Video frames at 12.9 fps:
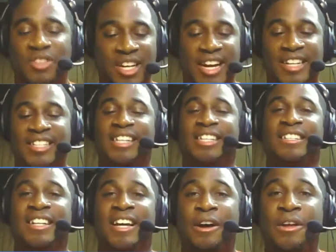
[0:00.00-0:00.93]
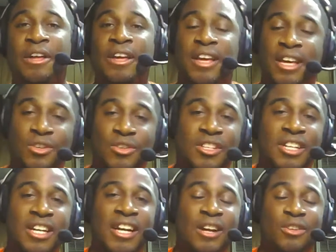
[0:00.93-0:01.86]
You got to check this out, and you
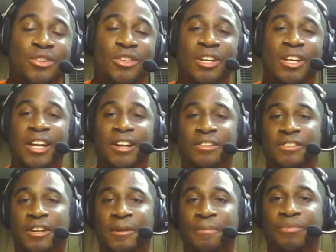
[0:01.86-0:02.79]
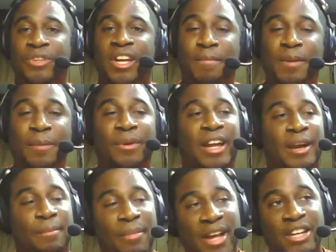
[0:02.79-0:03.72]
send it out to your list, and people are
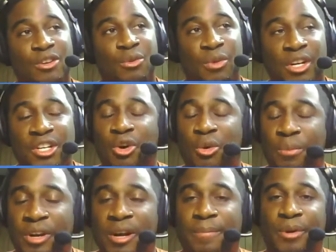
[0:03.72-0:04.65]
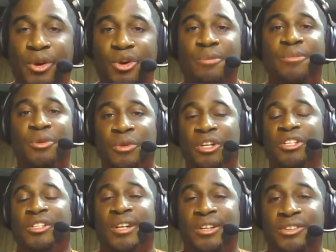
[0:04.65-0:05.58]
like, man, you really opened up your home. You really
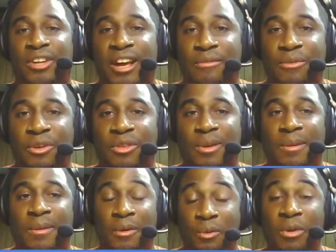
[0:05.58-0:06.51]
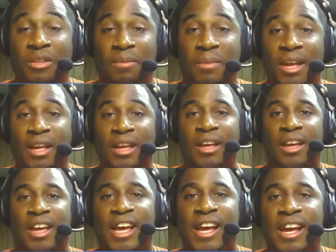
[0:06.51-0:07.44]
shared your life with me,
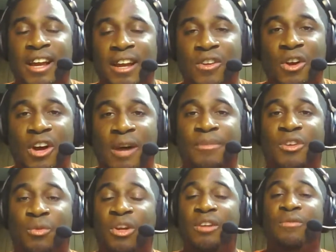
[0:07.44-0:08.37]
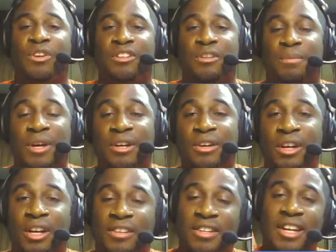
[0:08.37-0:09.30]
and you know, I'm just really fortunate to be on your
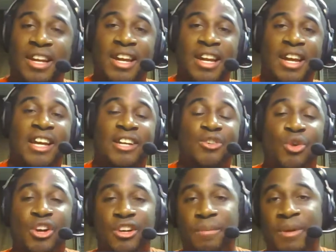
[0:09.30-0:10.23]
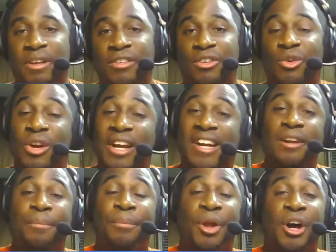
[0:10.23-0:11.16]
list. And they join your business, or they
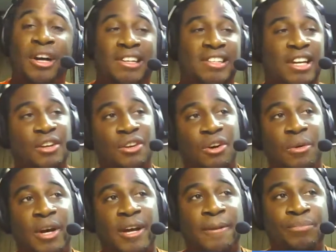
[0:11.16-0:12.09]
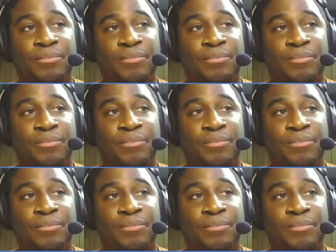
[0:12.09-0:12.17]
get a blog and say, you know what?